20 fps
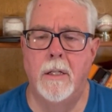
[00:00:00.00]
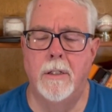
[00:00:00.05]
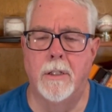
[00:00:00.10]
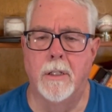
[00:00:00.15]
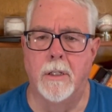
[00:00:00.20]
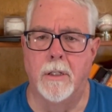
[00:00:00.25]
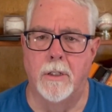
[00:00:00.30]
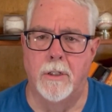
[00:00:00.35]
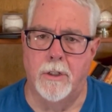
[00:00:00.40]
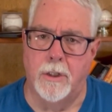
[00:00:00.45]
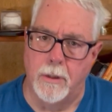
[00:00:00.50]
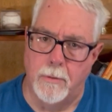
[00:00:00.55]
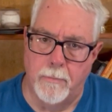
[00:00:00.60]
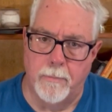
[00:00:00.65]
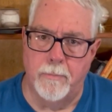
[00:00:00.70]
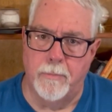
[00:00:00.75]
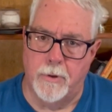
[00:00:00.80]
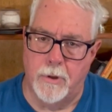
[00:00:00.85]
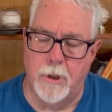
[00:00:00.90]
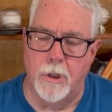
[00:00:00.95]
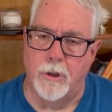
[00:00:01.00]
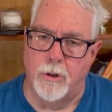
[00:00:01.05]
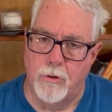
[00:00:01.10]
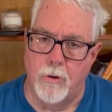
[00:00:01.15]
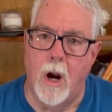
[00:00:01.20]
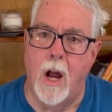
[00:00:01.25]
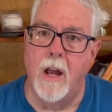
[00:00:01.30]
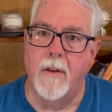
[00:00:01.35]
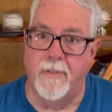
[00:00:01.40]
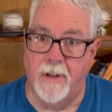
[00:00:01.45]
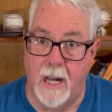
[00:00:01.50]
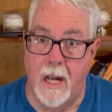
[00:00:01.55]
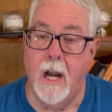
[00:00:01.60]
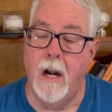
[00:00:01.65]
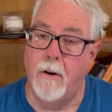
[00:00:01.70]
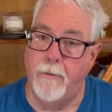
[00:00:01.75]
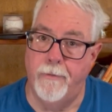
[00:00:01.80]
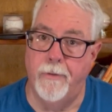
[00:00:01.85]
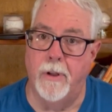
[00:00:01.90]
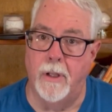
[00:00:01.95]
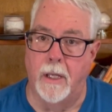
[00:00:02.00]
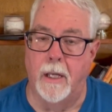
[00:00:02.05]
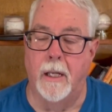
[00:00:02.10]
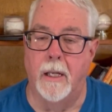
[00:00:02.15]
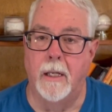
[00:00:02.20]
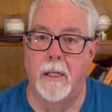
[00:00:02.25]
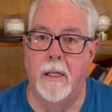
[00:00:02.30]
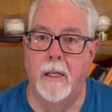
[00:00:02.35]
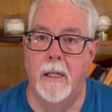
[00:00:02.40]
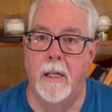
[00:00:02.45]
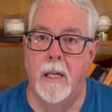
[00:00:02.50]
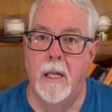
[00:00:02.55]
to drive carefully